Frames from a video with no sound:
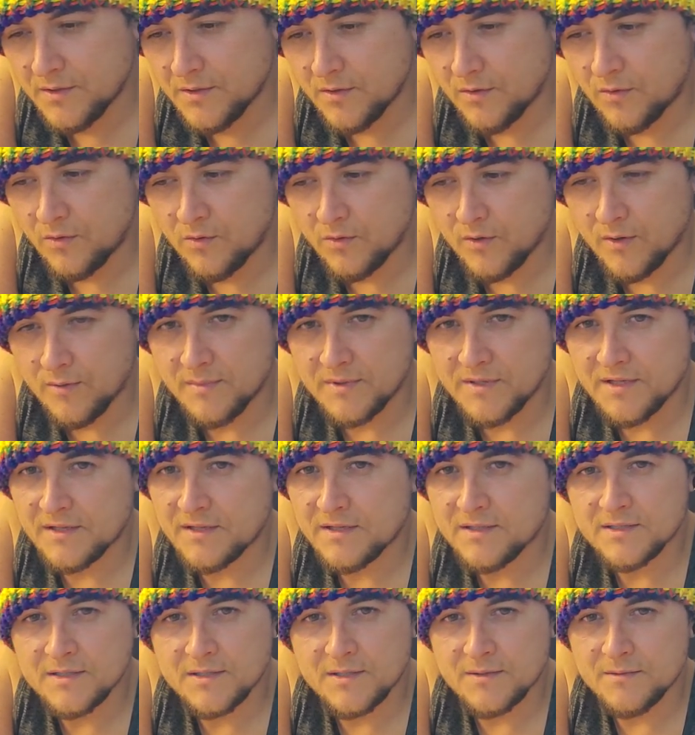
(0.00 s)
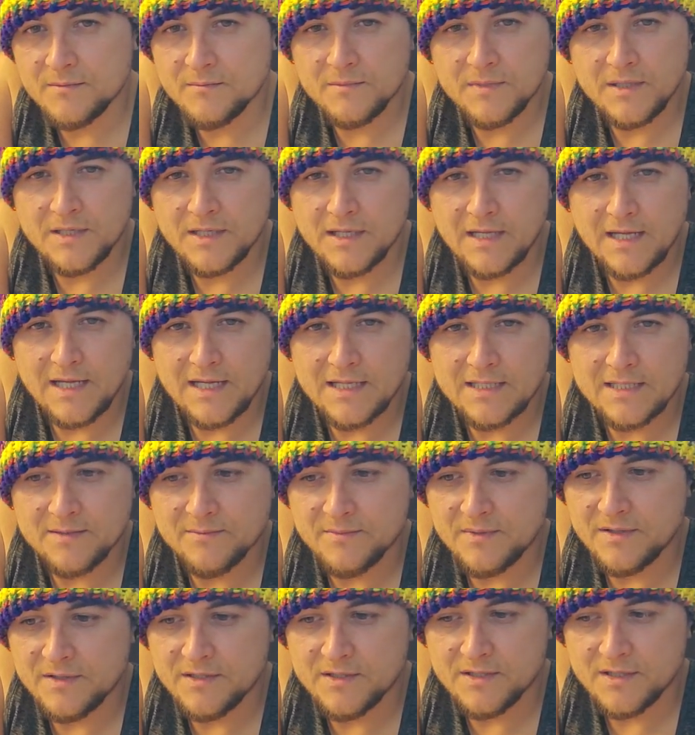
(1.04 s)
aura, but that doesn't mean it has to
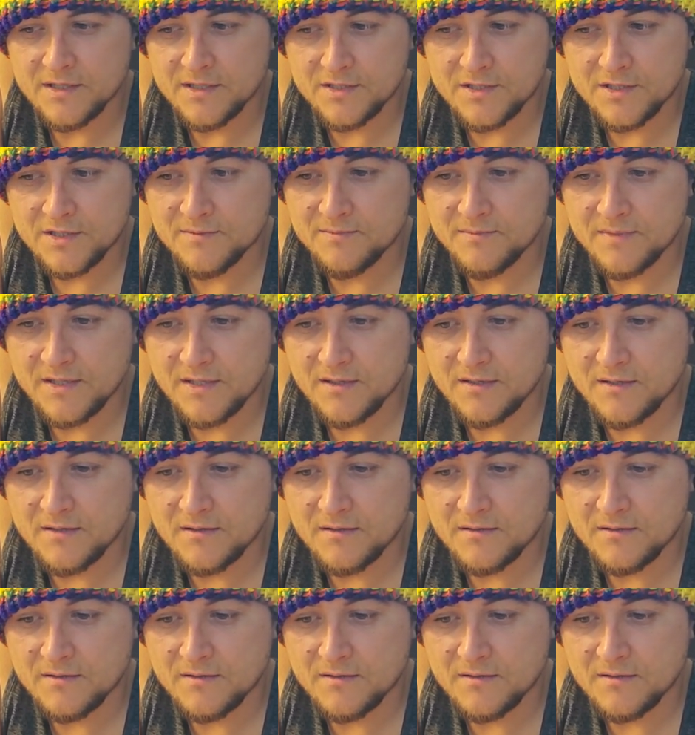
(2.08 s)
be. This could just mean